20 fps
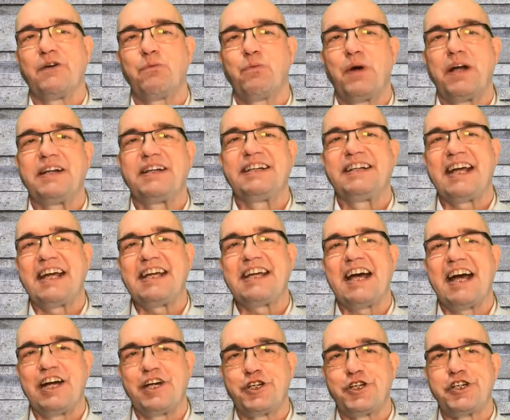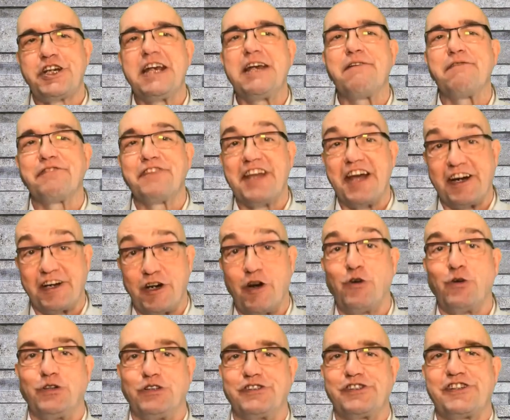when they achieve their
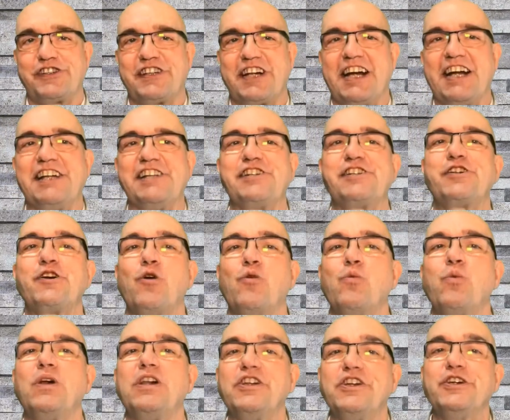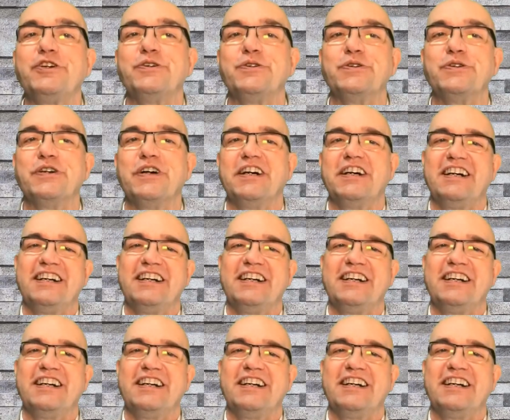goals, and so will you